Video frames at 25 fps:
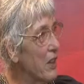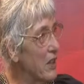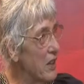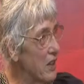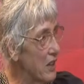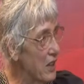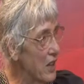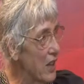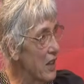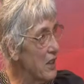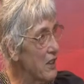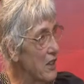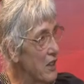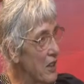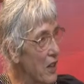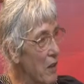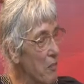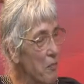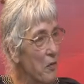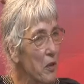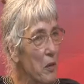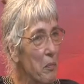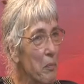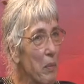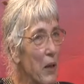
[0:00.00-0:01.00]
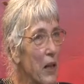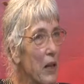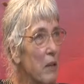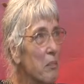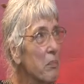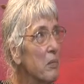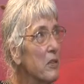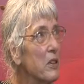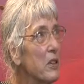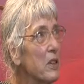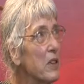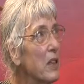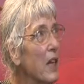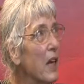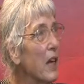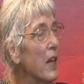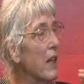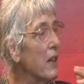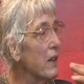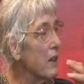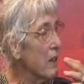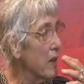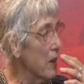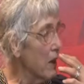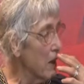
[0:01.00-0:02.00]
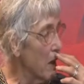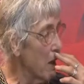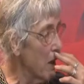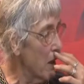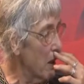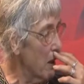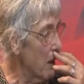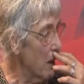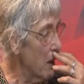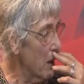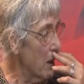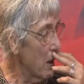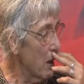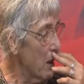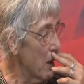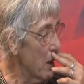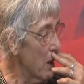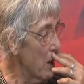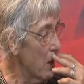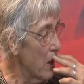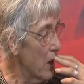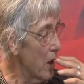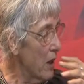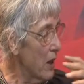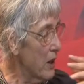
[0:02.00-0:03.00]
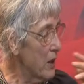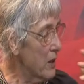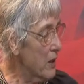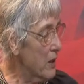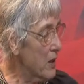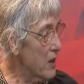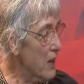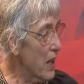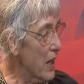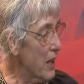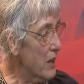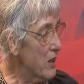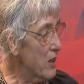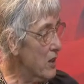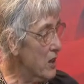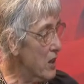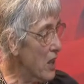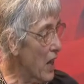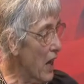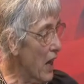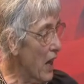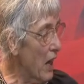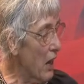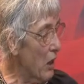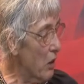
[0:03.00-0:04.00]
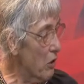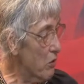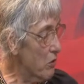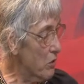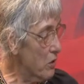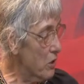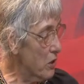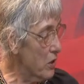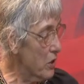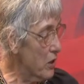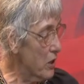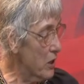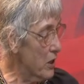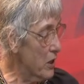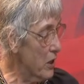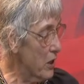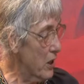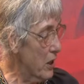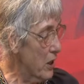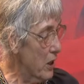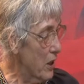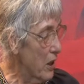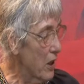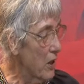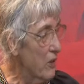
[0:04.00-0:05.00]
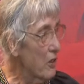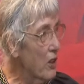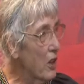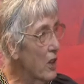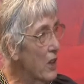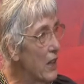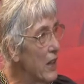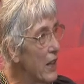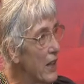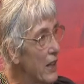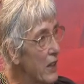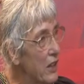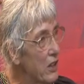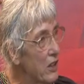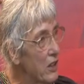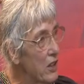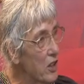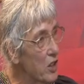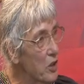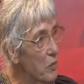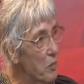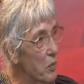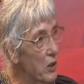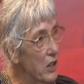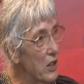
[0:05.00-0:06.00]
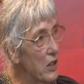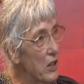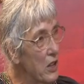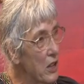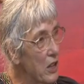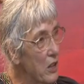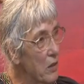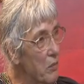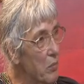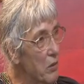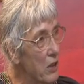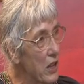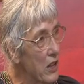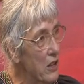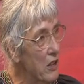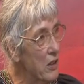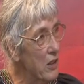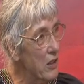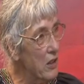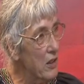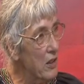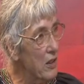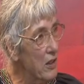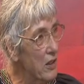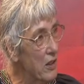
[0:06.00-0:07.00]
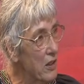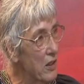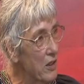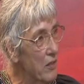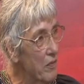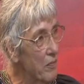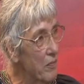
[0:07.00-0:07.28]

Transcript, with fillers: he sets up the papers and he sends out the latest printing presses.